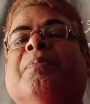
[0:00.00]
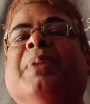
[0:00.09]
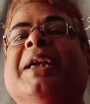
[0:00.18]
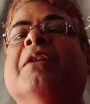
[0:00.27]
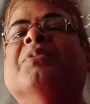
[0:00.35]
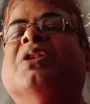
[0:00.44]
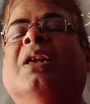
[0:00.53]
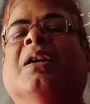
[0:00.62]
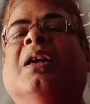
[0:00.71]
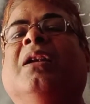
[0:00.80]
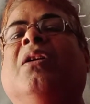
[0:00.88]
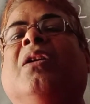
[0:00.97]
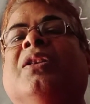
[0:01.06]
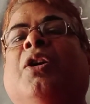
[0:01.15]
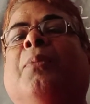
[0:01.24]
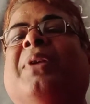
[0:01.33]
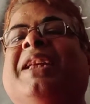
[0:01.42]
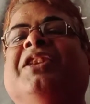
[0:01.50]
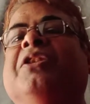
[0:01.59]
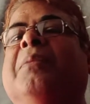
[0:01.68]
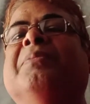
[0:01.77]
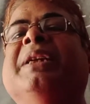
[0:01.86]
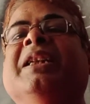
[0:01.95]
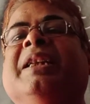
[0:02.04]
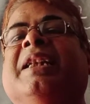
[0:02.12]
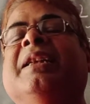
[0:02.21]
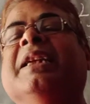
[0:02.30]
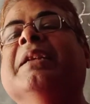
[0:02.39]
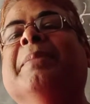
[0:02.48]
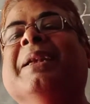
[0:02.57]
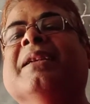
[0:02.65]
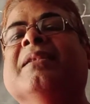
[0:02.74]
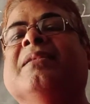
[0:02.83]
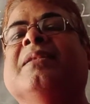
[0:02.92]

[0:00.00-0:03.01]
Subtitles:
freedom struggle or the uprising of the Indian independence.